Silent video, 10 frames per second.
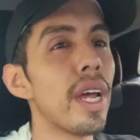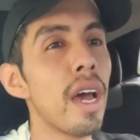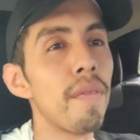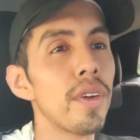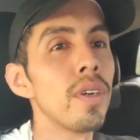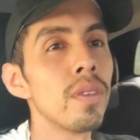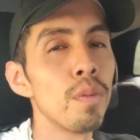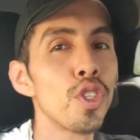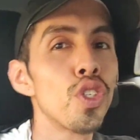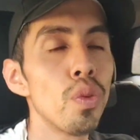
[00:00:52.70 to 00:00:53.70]
a half ago,
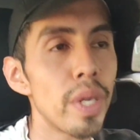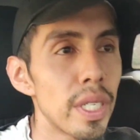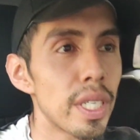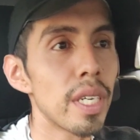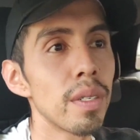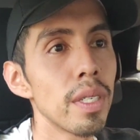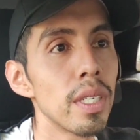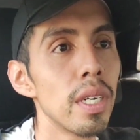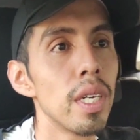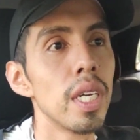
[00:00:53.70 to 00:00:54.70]
almost two weeks now,
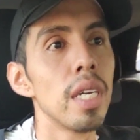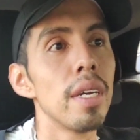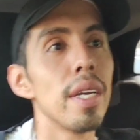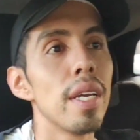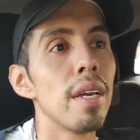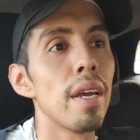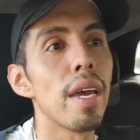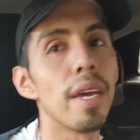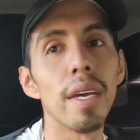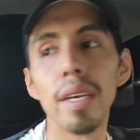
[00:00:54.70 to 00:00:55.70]

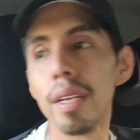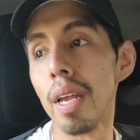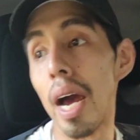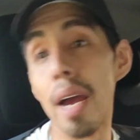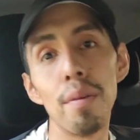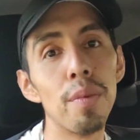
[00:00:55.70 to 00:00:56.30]
and I